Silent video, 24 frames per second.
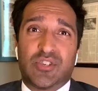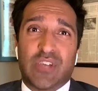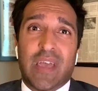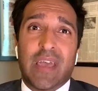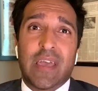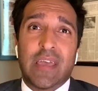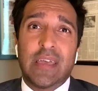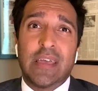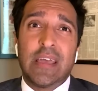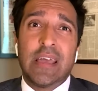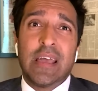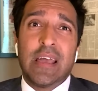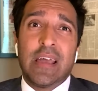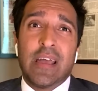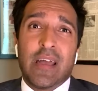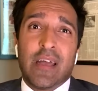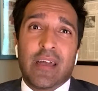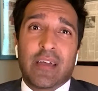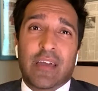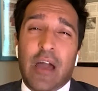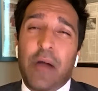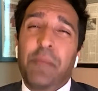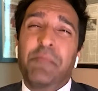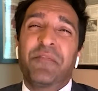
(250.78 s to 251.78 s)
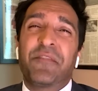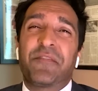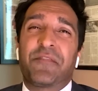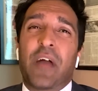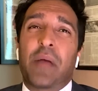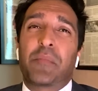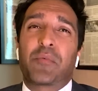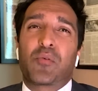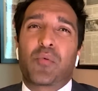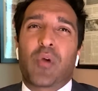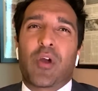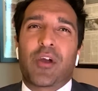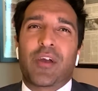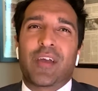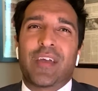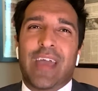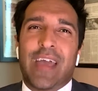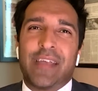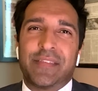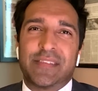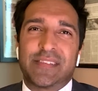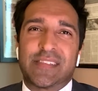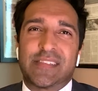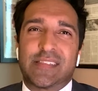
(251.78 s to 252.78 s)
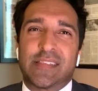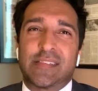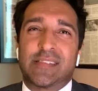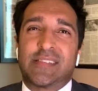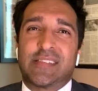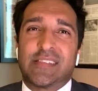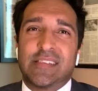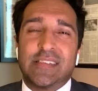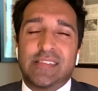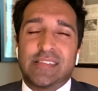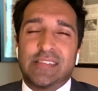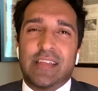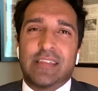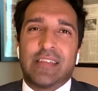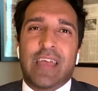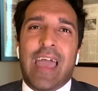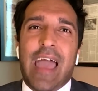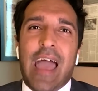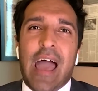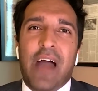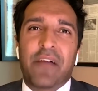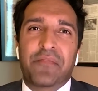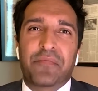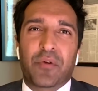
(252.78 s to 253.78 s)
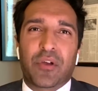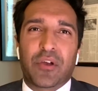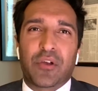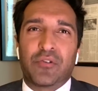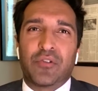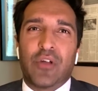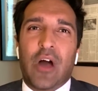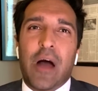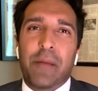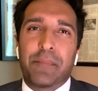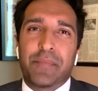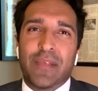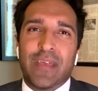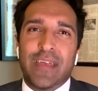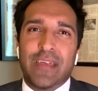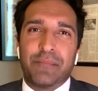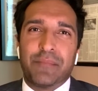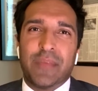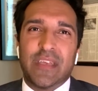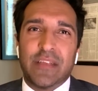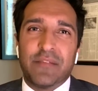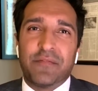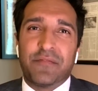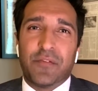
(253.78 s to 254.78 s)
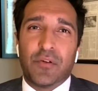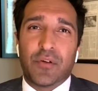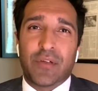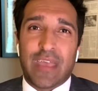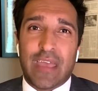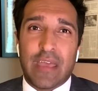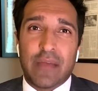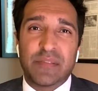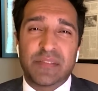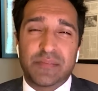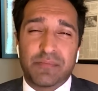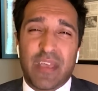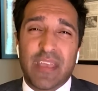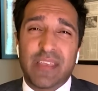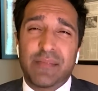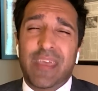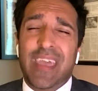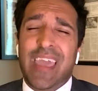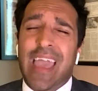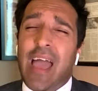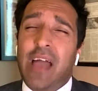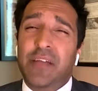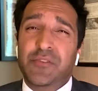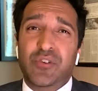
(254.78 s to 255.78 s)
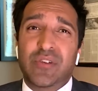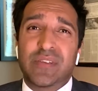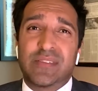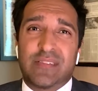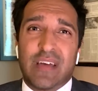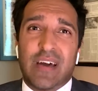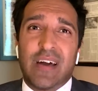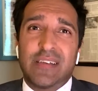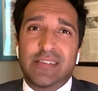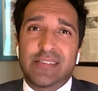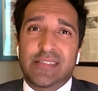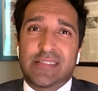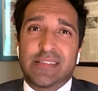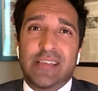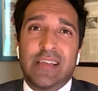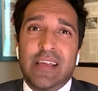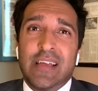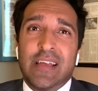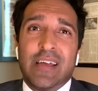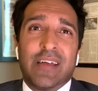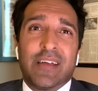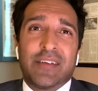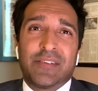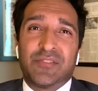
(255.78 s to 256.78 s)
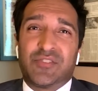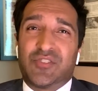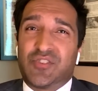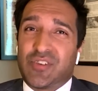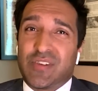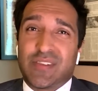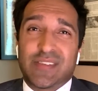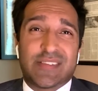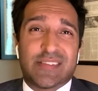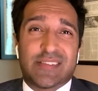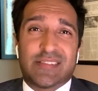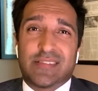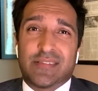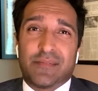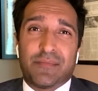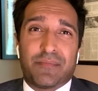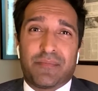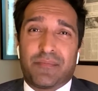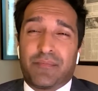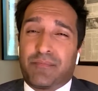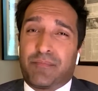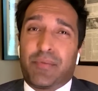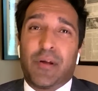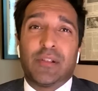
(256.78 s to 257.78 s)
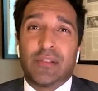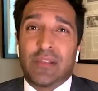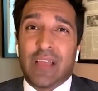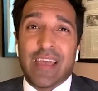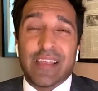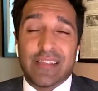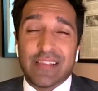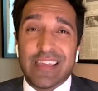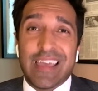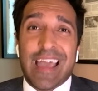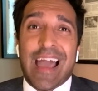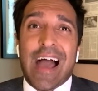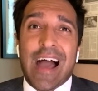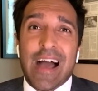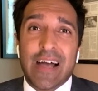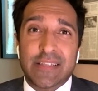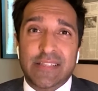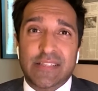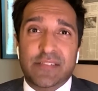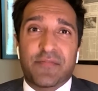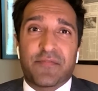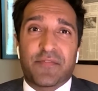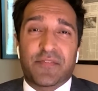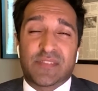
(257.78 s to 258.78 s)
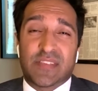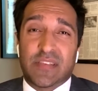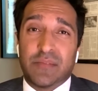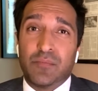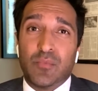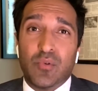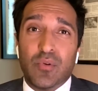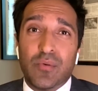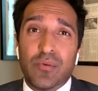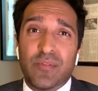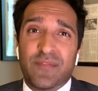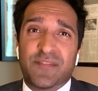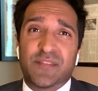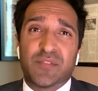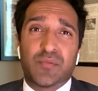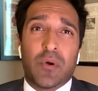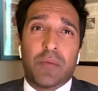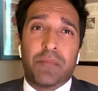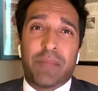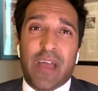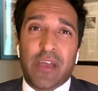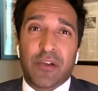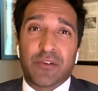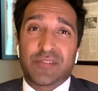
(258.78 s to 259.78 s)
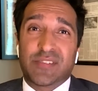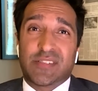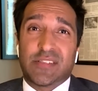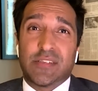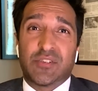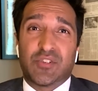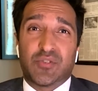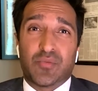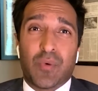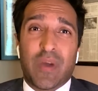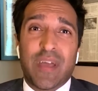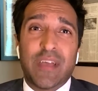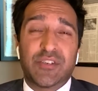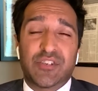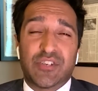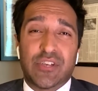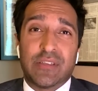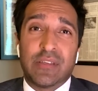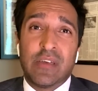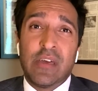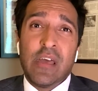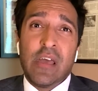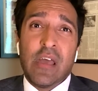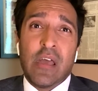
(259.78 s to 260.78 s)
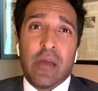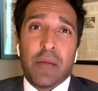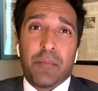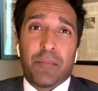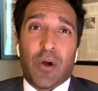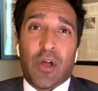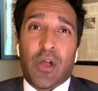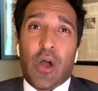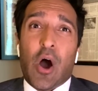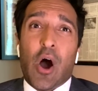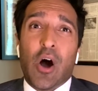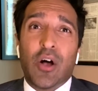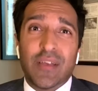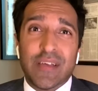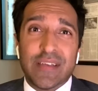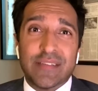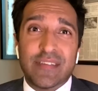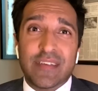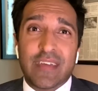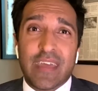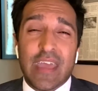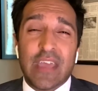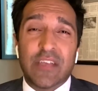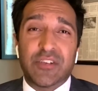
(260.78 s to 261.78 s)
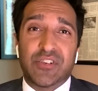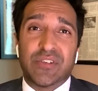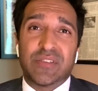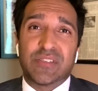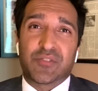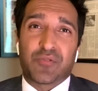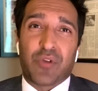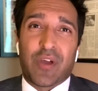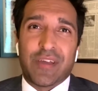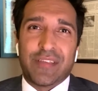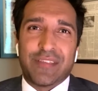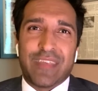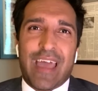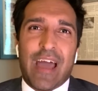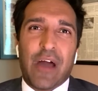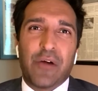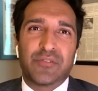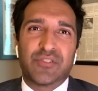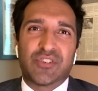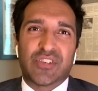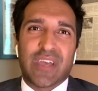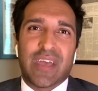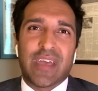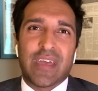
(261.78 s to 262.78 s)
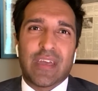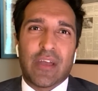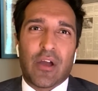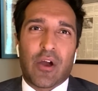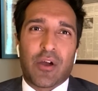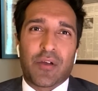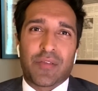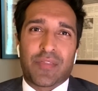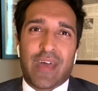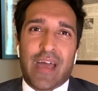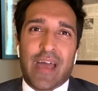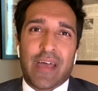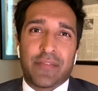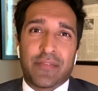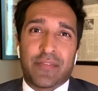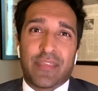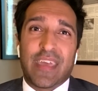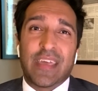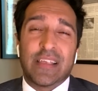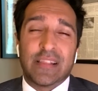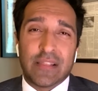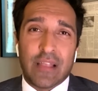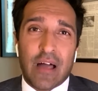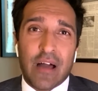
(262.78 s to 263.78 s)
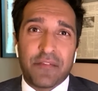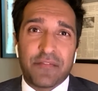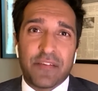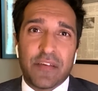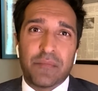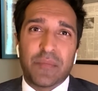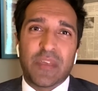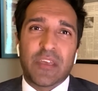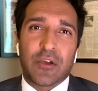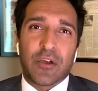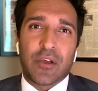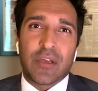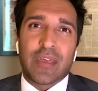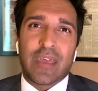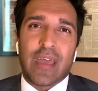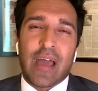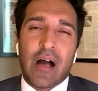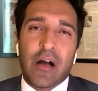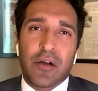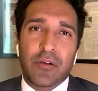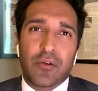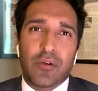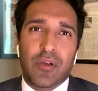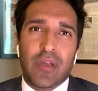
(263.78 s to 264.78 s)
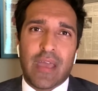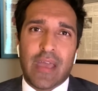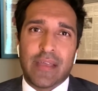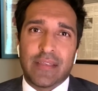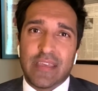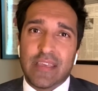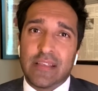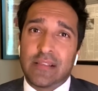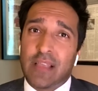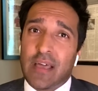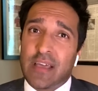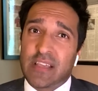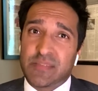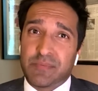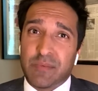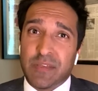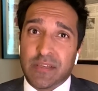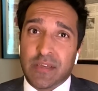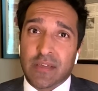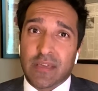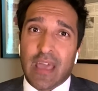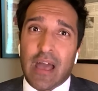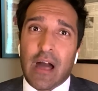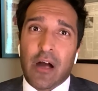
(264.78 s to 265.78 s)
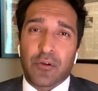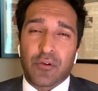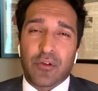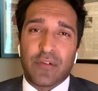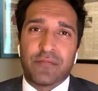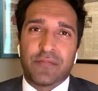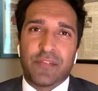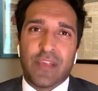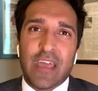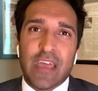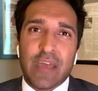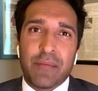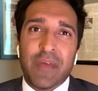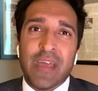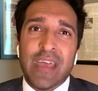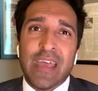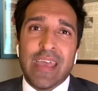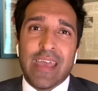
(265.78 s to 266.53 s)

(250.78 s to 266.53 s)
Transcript: Jay, come February, and this is a season and a half where you're not playing meaningful games, maybe Kadri does just politely ask to move to a better situation. But all indications right now, Jay, are that they love him here in Calgary, and he likes being a Calgary Flame,